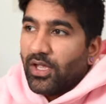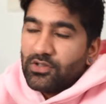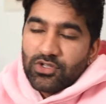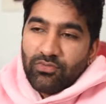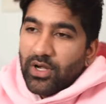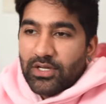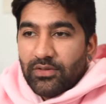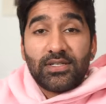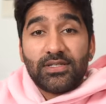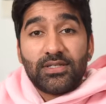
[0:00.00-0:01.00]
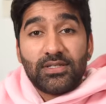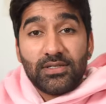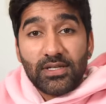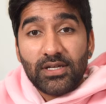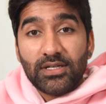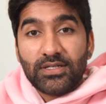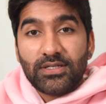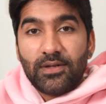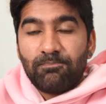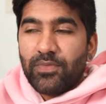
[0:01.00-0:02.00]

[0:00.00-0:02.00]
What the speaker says: And so you write down this.